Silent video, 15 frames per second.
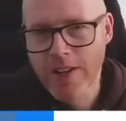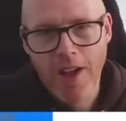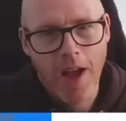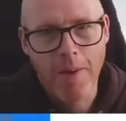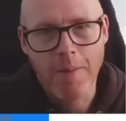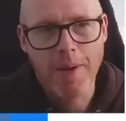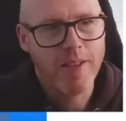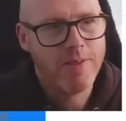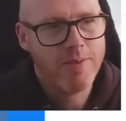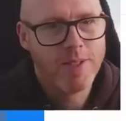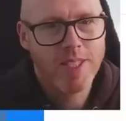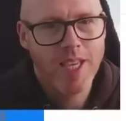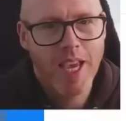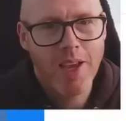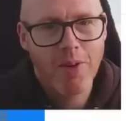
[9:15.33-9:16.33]
I mean,
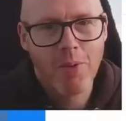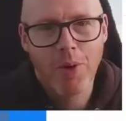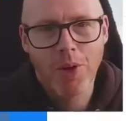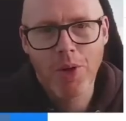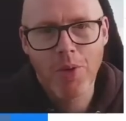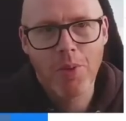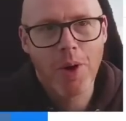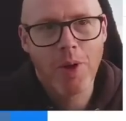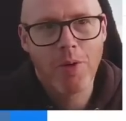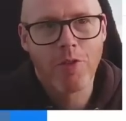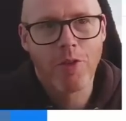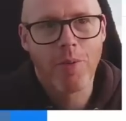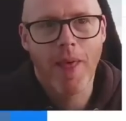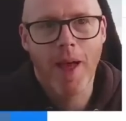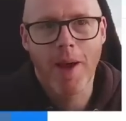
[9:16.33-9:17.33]
take what you will
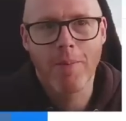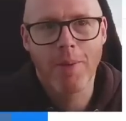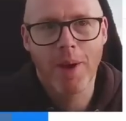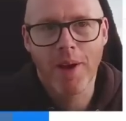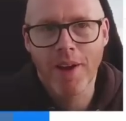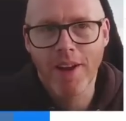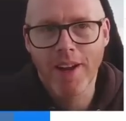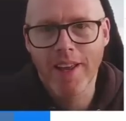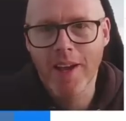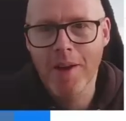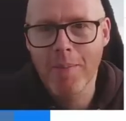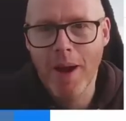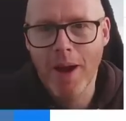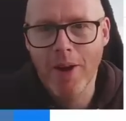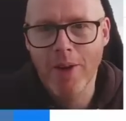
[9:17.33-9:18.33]
from that, but earlier
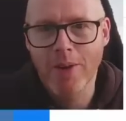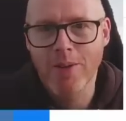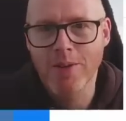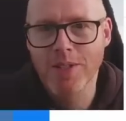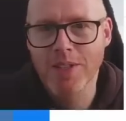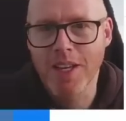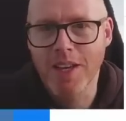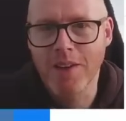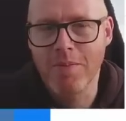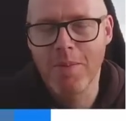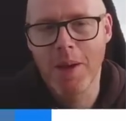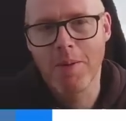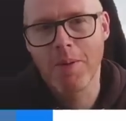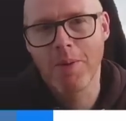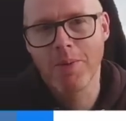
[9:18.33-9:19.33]
Barry was saying
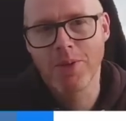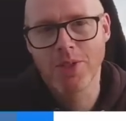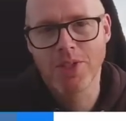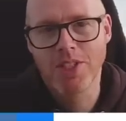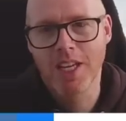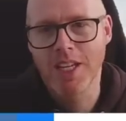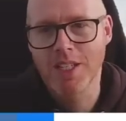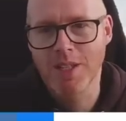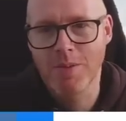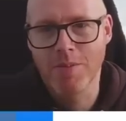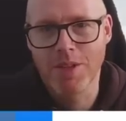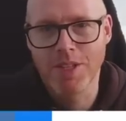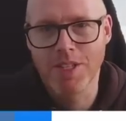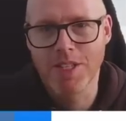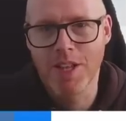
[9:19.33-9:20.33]
maybe we should take some
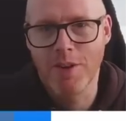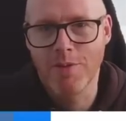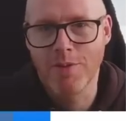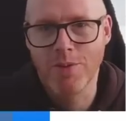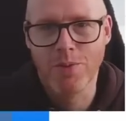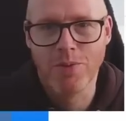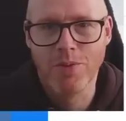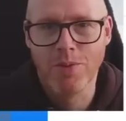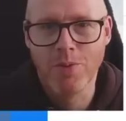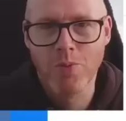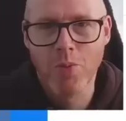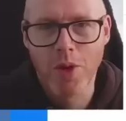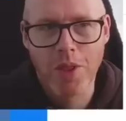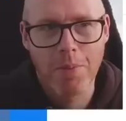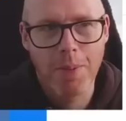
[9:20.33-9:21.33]
of this stuff
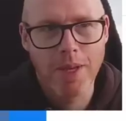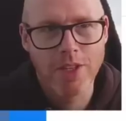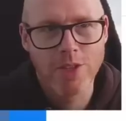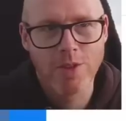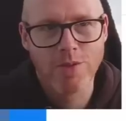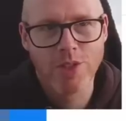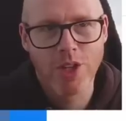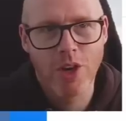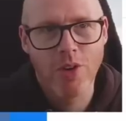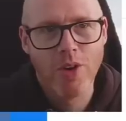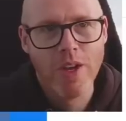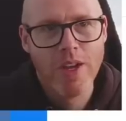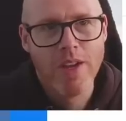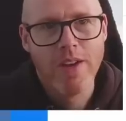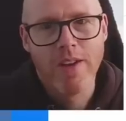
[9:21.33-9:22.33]
with a pinch of
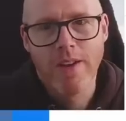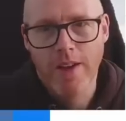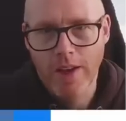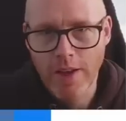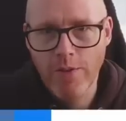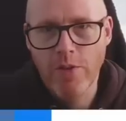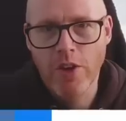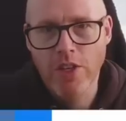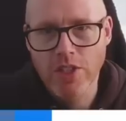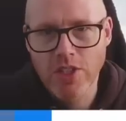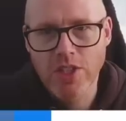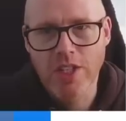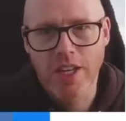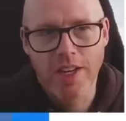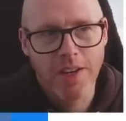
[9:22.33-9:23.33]
salt. If
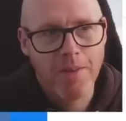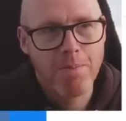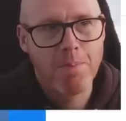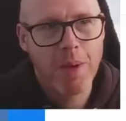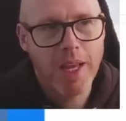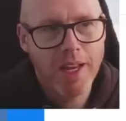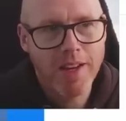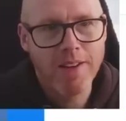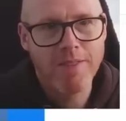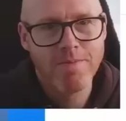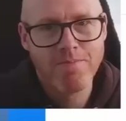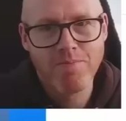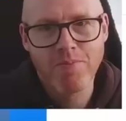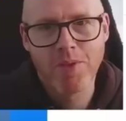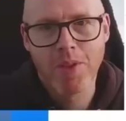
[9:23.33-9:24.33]
it's
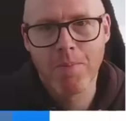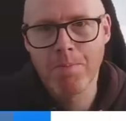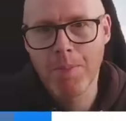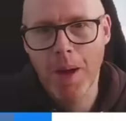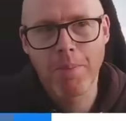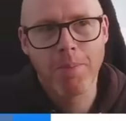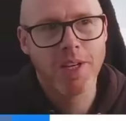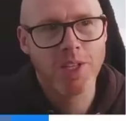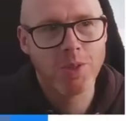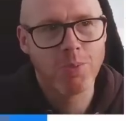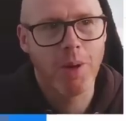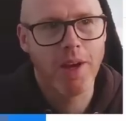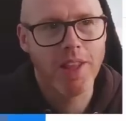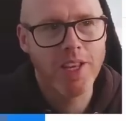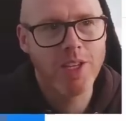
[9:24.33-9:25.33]
been published
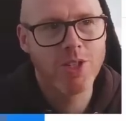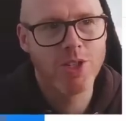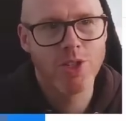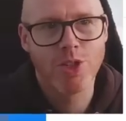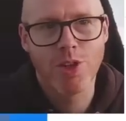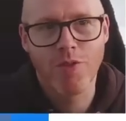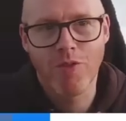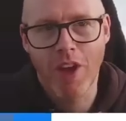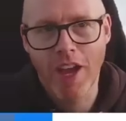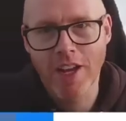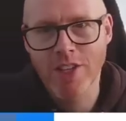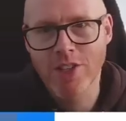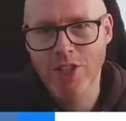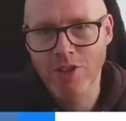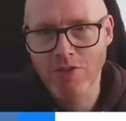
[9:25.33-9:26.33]
by the Institute for
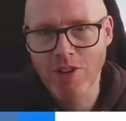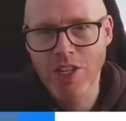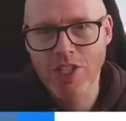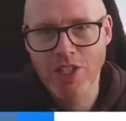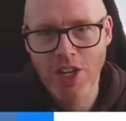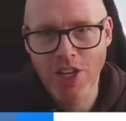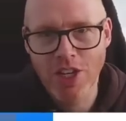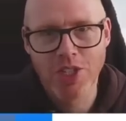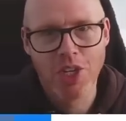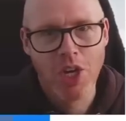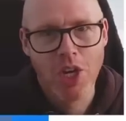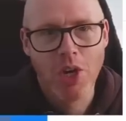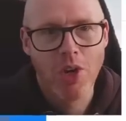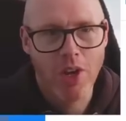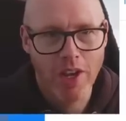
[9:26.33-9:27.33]
Energy Research,
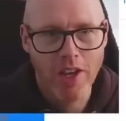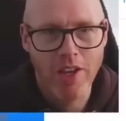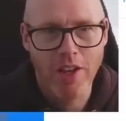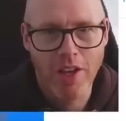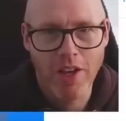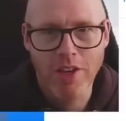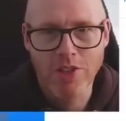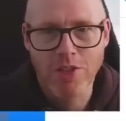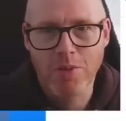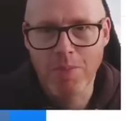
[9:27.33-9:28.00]
it should